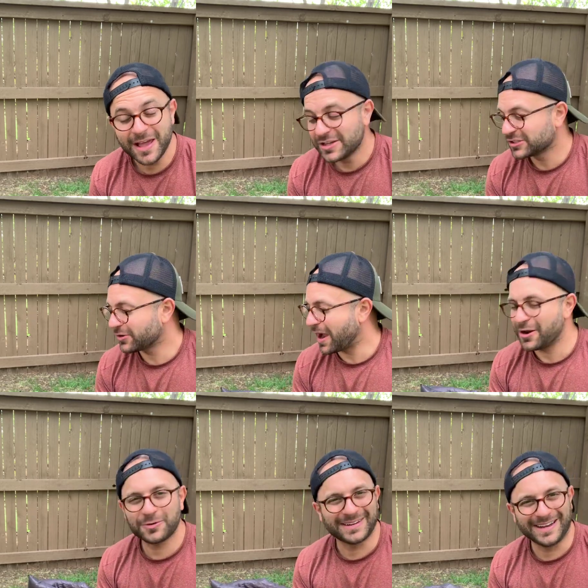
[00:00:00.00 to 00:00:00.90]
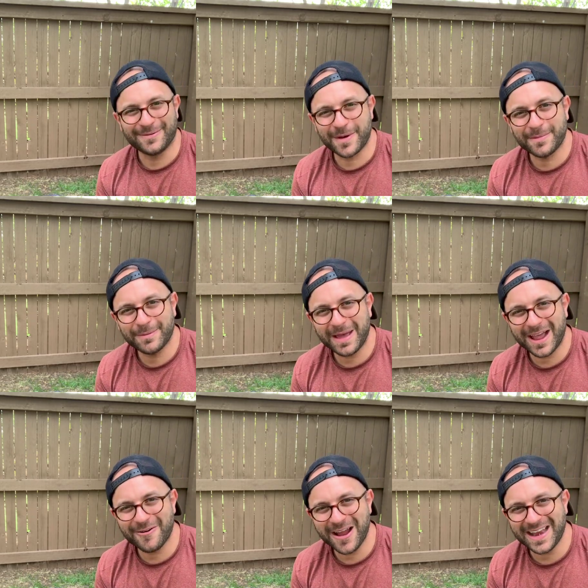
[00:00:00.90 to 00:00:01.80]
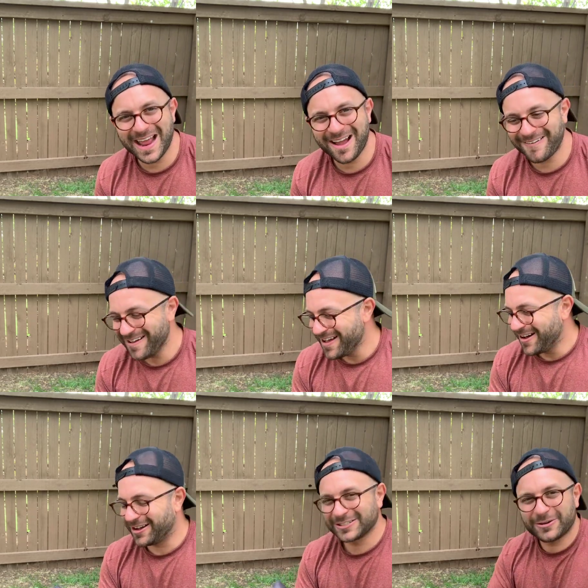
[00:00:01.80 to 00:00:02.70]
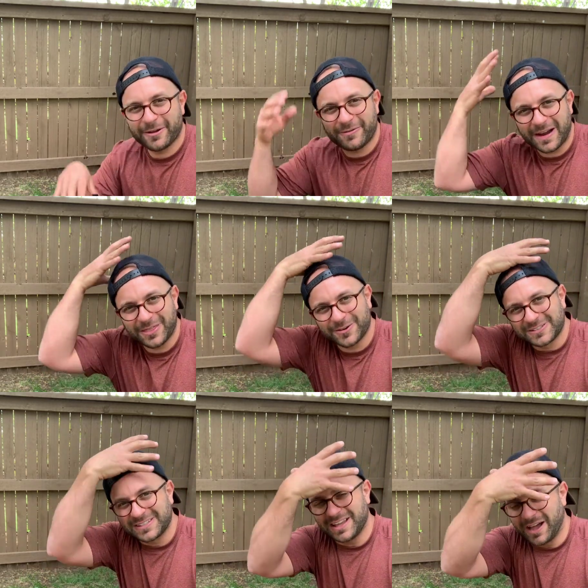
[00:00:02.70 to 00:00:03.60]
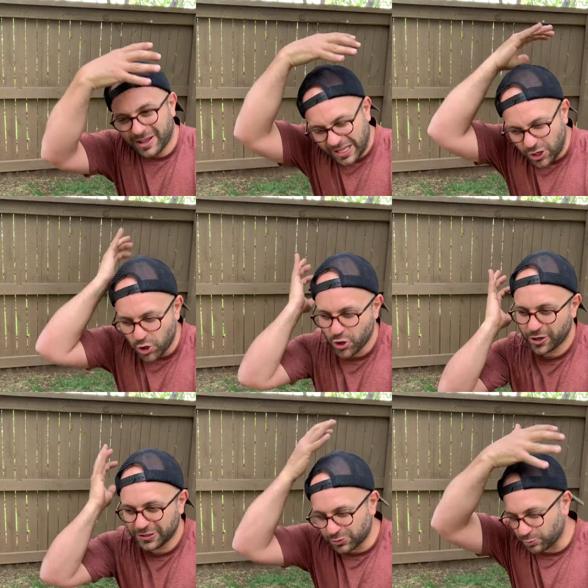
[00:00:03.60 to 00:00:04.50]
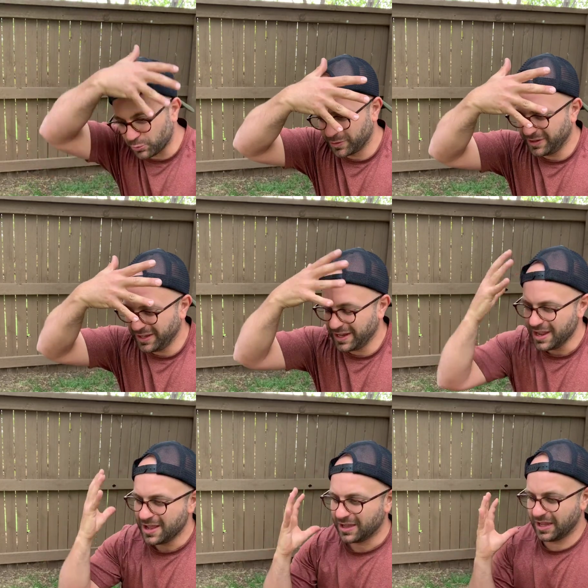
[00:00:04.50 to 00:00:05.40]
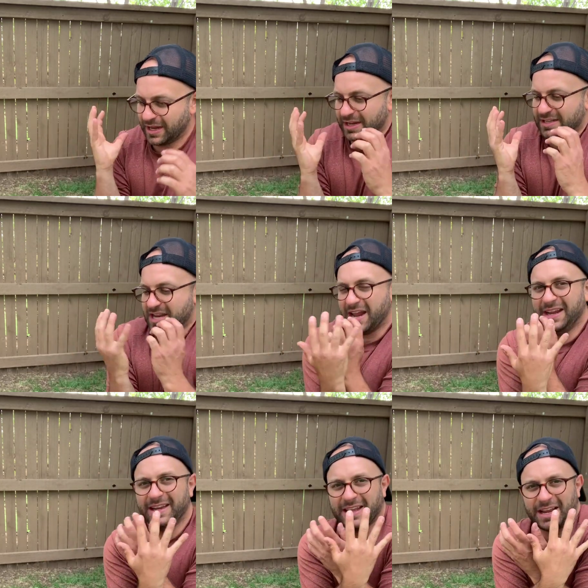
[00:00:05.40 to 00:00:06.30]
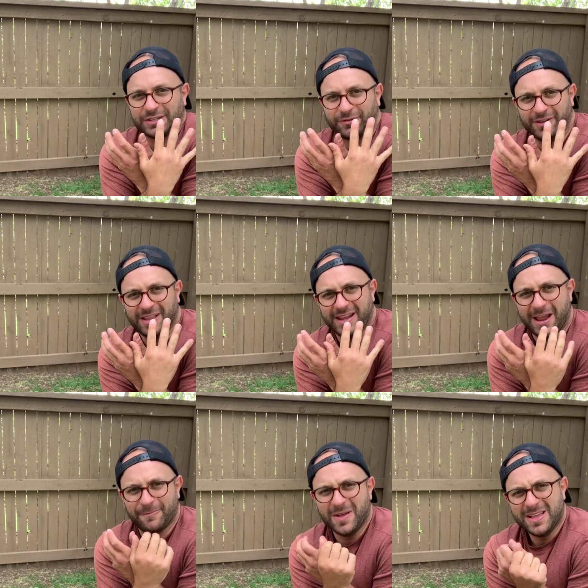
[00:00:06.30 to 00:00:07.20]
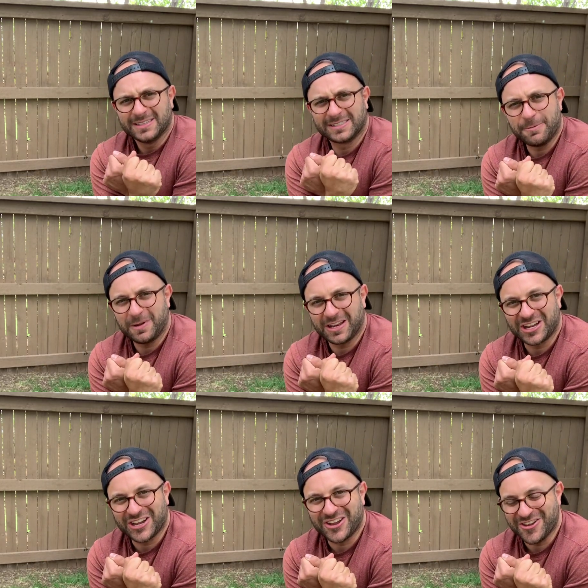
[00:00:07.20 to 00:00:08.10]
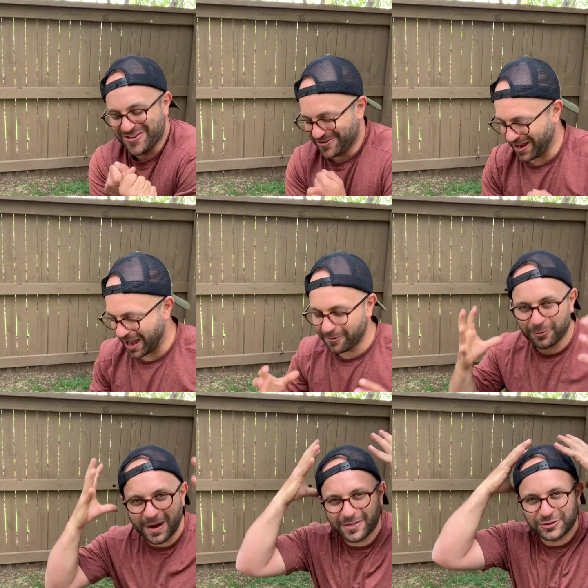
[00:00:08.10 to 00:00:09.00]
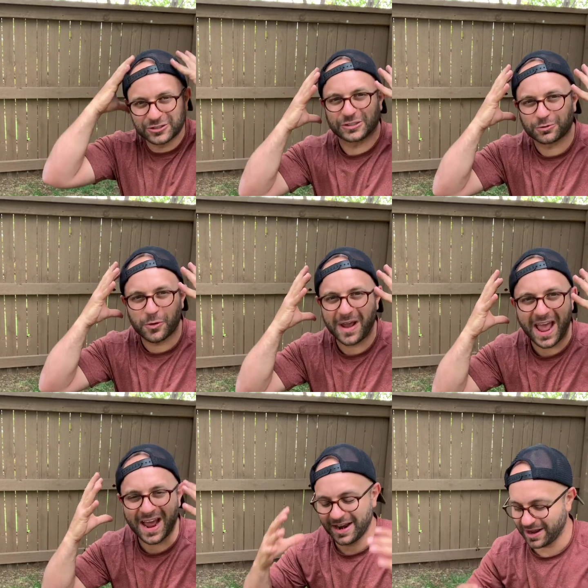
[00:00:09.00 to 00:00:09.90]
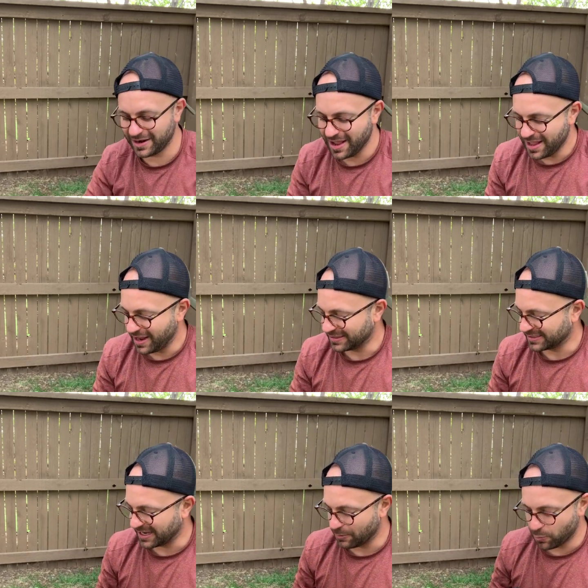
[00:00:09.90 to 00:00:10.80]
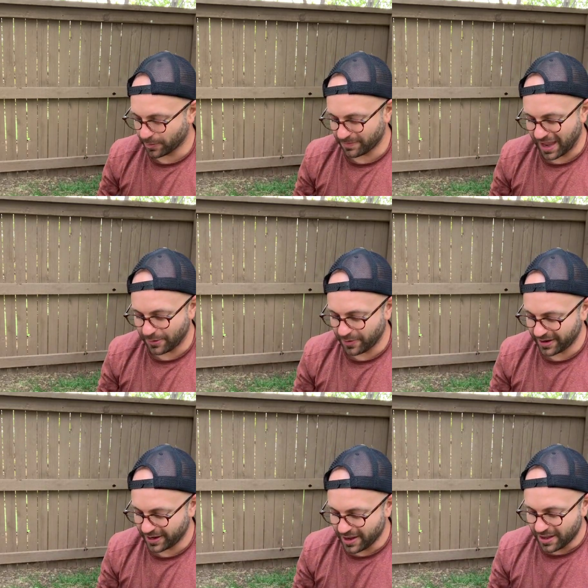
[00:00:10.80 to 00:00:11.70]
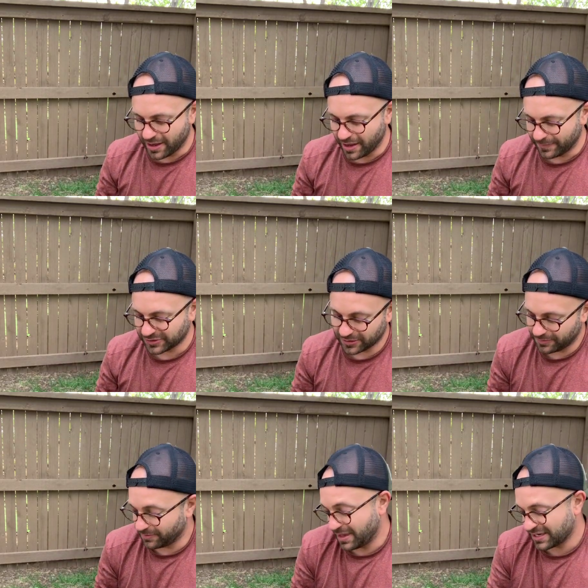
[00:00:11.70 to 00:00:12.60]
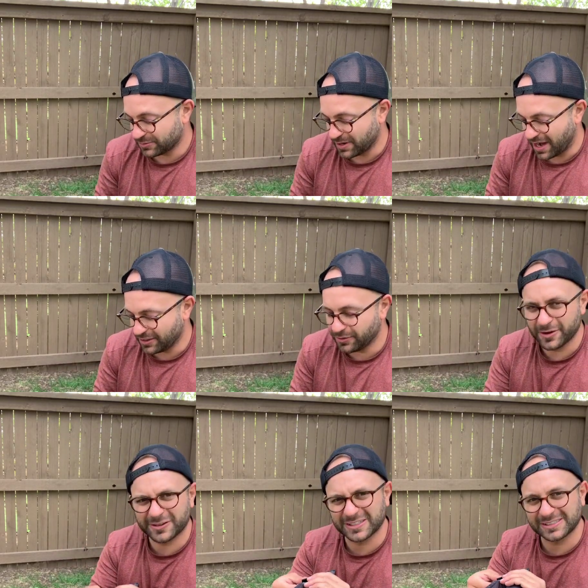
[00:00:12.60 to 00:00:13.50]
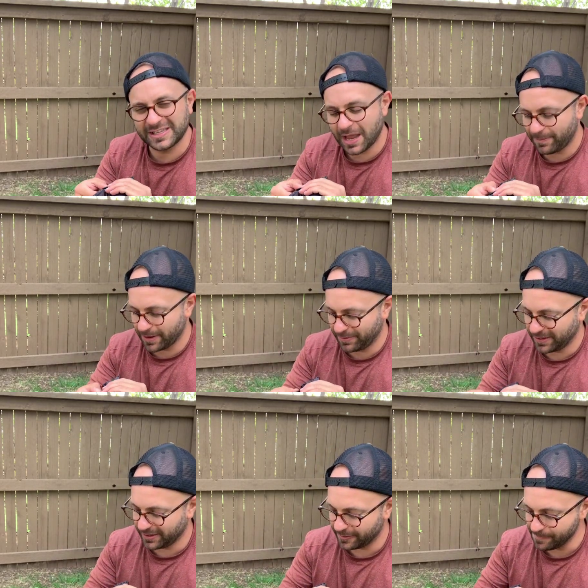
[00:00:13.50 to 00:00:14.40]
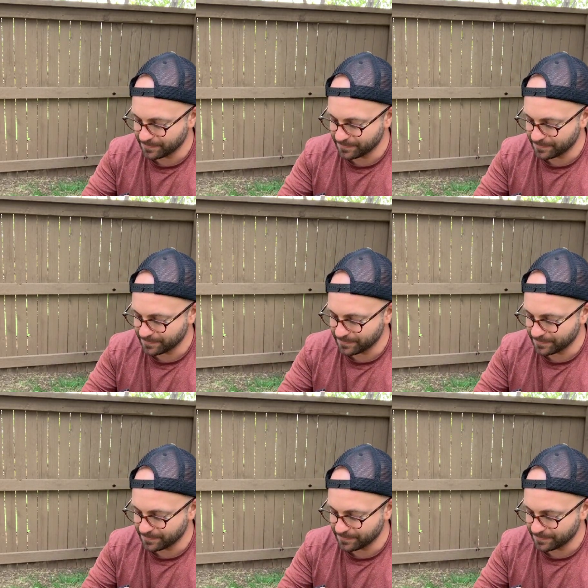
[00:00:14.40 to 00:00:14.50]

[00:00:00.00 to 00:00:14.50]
so I don't need a mummy bag right now. Also, I find those like hoods really like tight. Like I just feel like I'm sleeping in a cocoon. I would rather just throw a hat on and stay warm that way. So that's what I do. There's a snap up here,